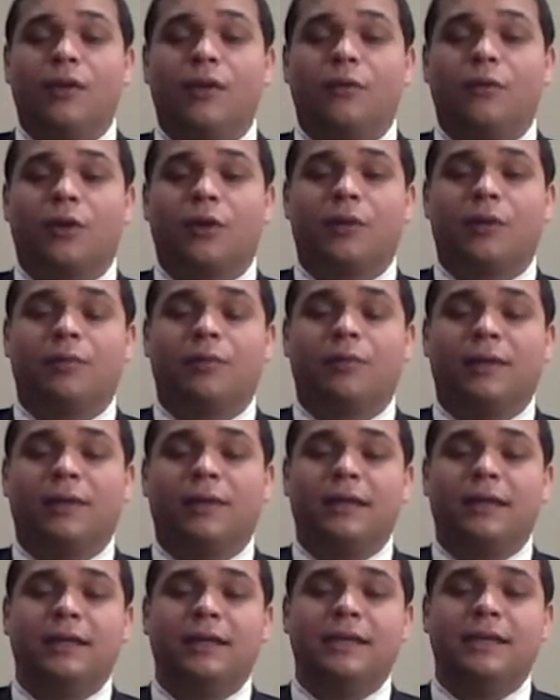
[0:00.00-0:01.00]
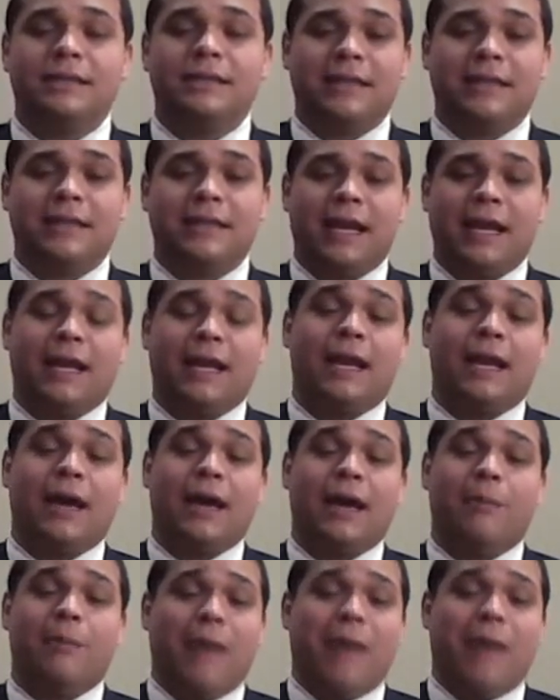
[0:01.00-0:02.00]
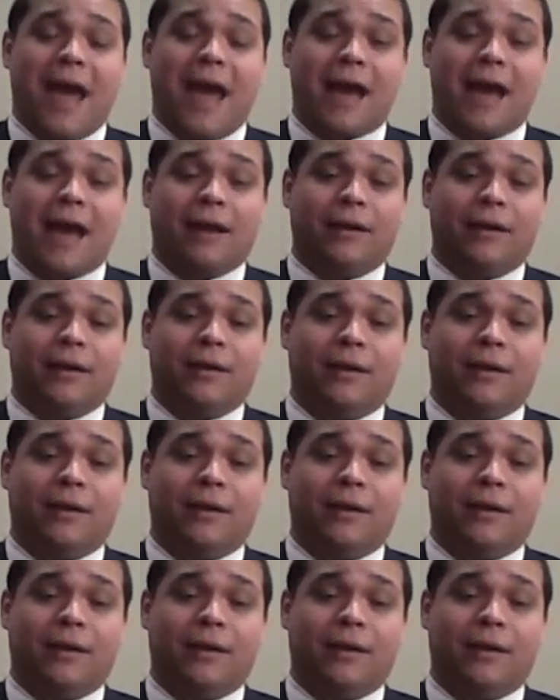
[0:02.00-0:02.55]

were completely taken aback